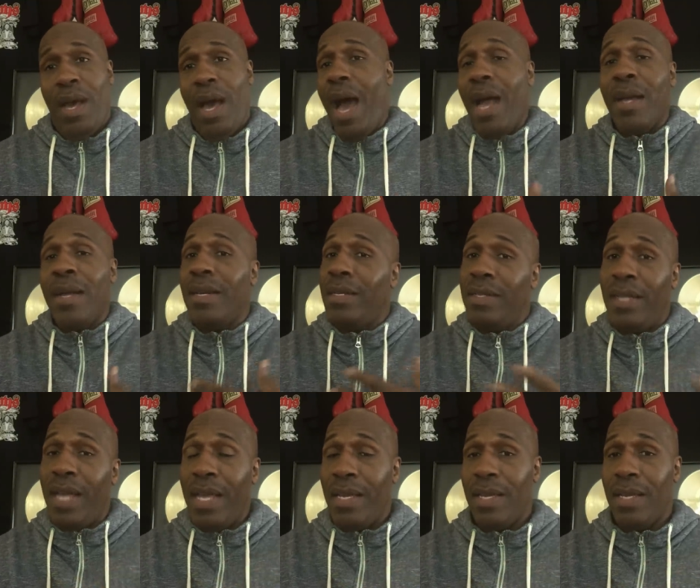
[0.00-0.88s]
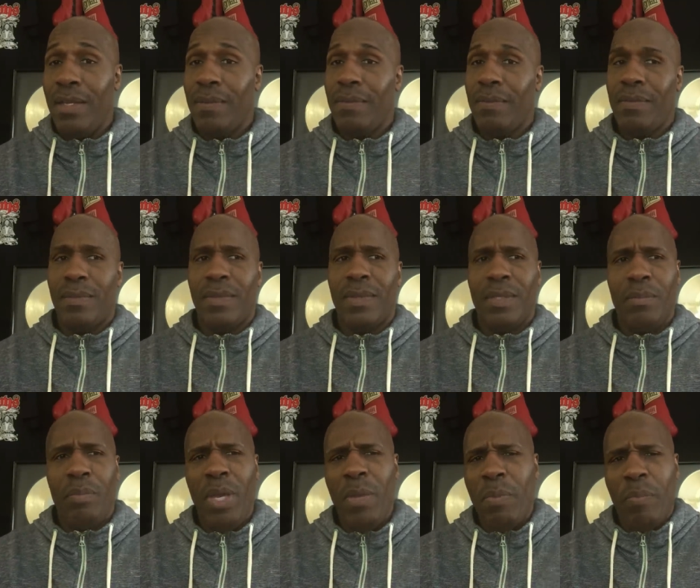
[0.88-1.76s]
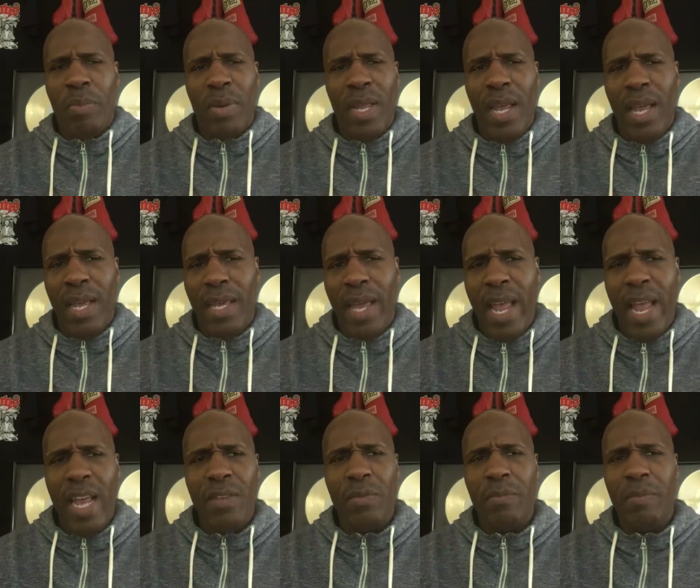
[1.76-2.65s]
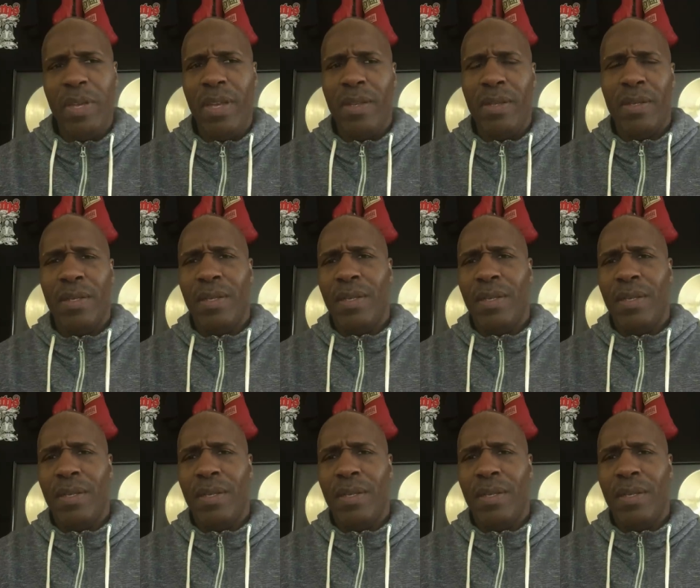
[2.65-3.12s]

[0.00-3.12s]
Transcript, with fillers: I couldn't take it. People playing games with me,